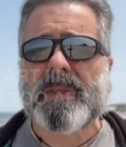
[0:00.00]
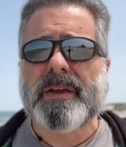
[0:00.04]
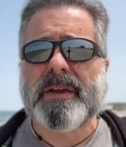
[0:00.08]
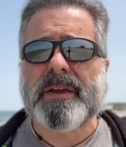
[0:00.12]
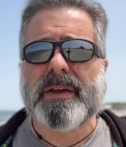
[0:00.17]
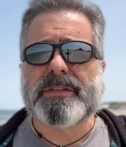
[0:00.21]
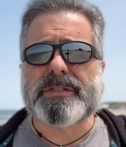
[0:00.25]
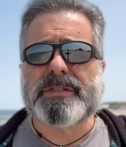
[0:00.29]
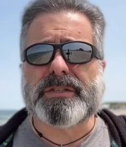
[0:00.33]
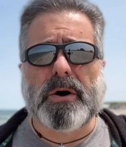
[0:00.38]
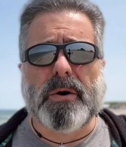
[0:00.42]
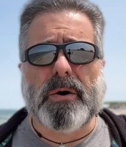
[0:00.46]

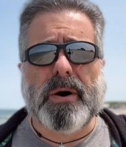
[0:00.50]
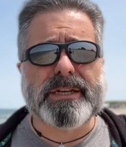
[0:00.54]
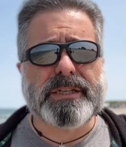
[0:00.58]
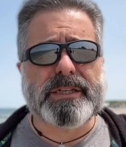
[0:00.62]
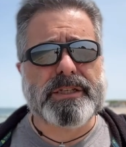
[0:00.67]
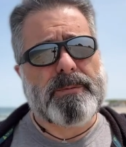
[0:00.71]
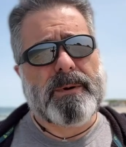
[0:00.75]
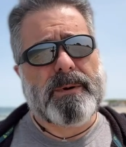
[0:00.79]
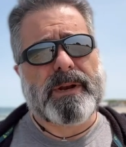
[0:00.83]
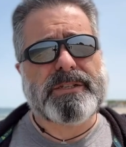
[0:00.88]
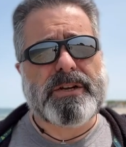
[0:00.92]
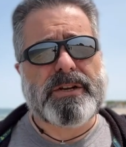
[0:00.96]
So I
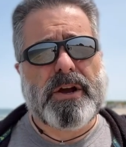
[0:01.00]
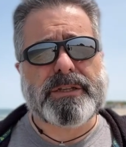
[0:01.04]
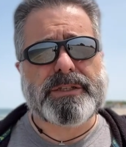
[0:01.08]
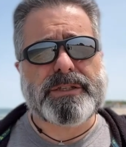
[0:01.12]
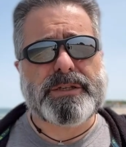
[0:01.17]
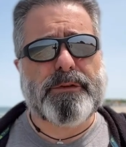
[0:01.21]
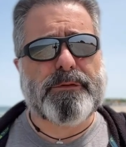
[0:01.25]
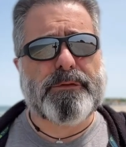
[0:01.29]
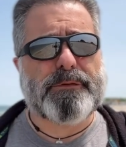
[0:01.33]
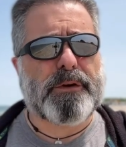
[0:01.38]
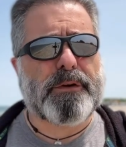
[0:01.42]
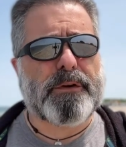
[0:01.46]
just want to talk to
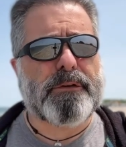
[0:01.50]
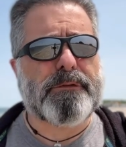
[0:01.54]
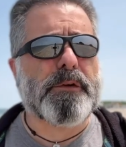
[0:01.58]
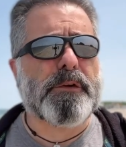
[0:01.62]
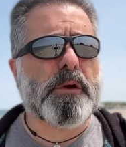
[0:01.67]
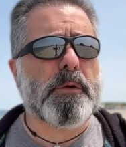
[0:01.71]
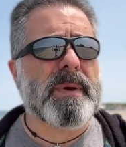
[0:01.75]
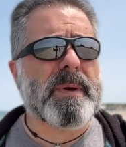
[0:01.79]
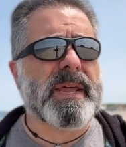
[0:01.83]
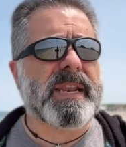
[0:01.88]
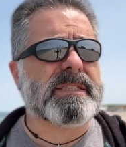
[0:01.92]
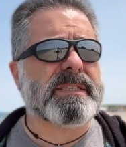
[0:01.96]
you for a few
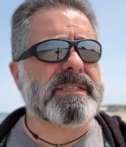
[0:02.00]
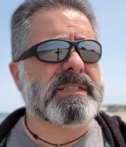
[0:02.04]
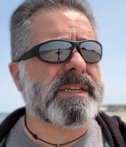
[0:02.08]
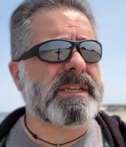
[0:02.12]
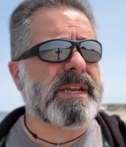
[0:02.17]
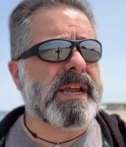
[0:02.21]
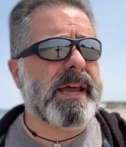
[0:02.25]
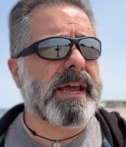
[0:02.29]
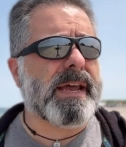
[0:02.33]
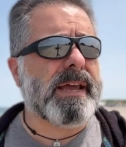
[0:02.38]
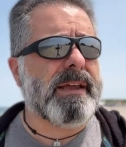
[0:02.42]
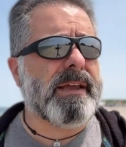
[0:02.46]
minutes
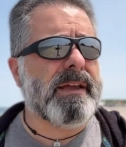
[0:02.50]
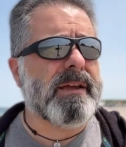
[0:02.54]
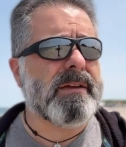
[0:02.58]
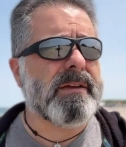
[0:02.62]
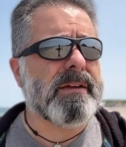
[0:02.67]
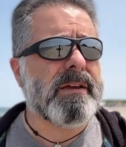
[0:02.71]
today